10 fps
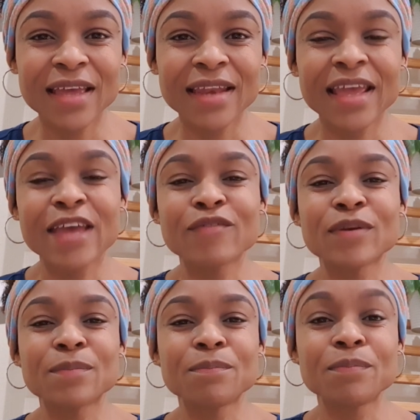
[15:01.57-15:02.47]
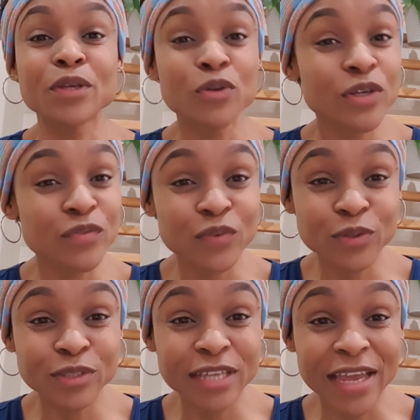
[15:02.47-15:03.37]
and have a
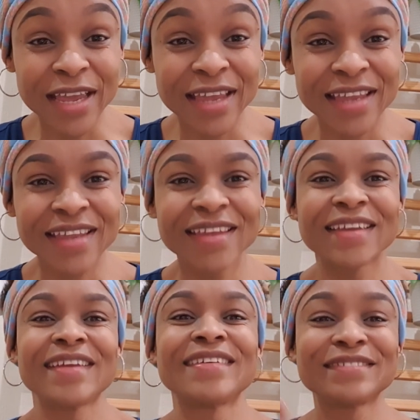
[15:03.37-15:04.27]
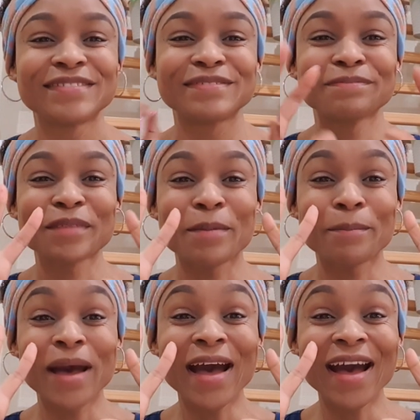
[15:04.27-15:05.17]
beautiful day.
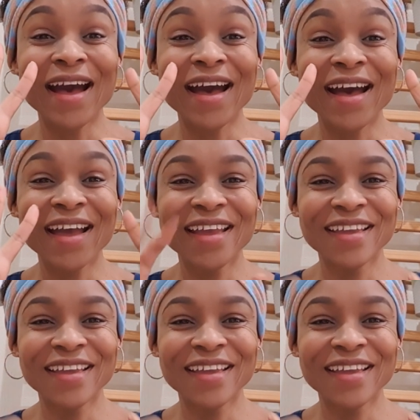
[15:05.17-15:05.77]
Bye.